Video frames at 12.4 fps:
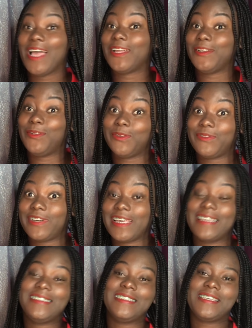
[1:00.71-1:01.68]
Don't
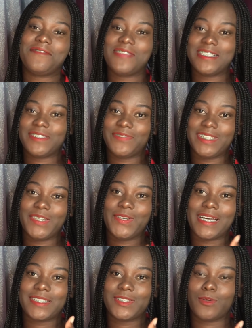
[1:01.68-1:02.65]
forget to give this video
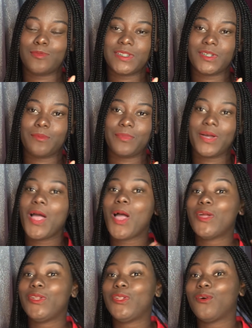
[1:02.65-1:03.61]
a thumbs up. Now,